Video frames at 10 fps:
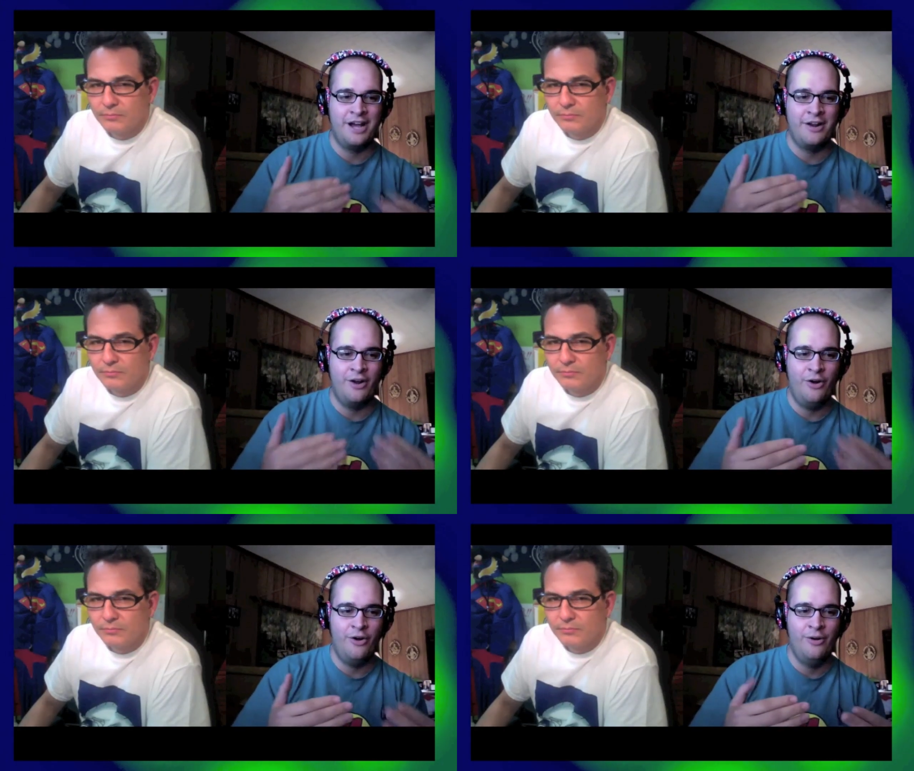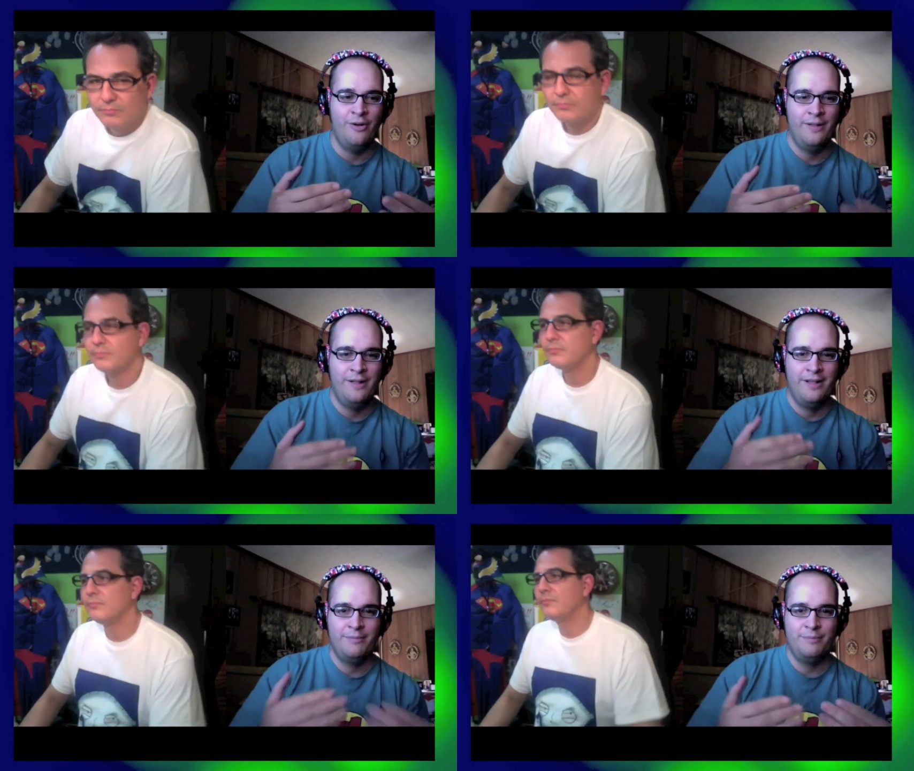Speaker 1: not all
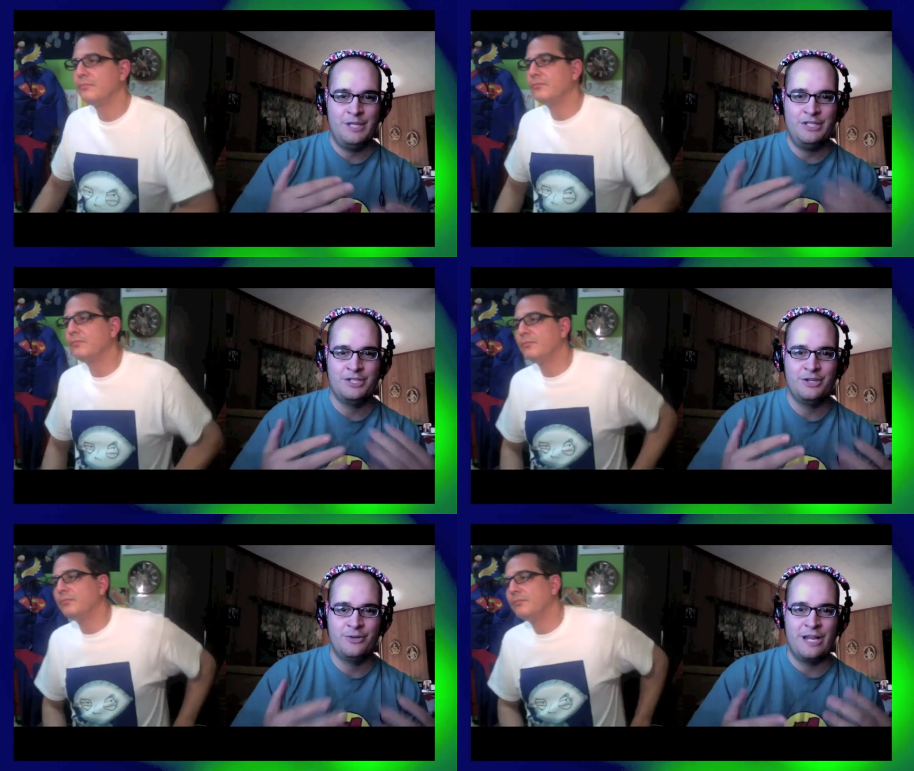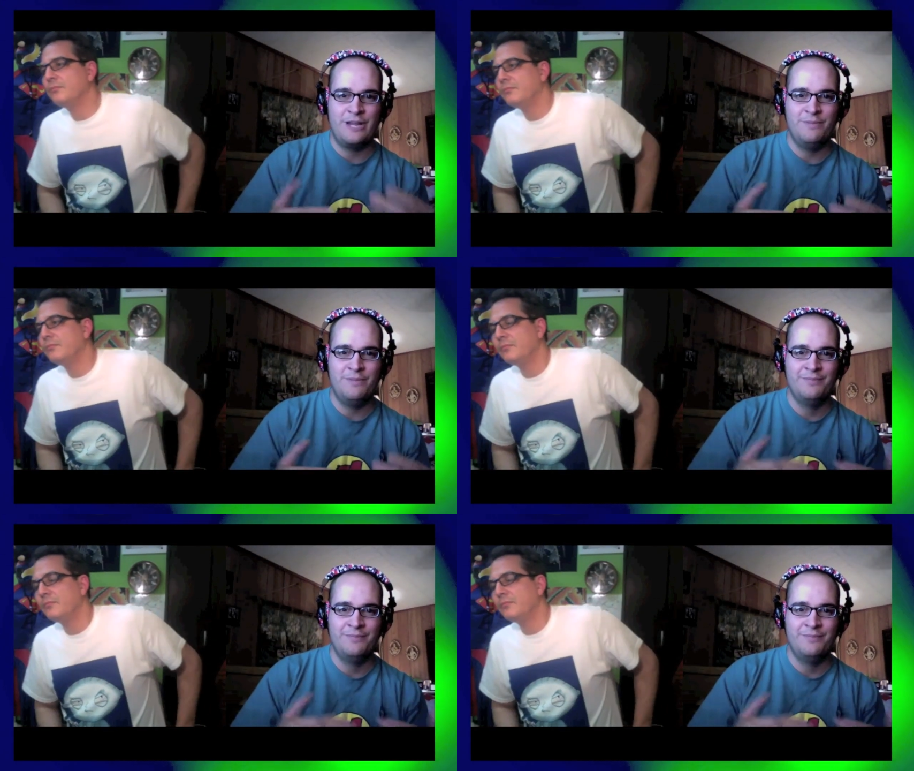peaches and cream.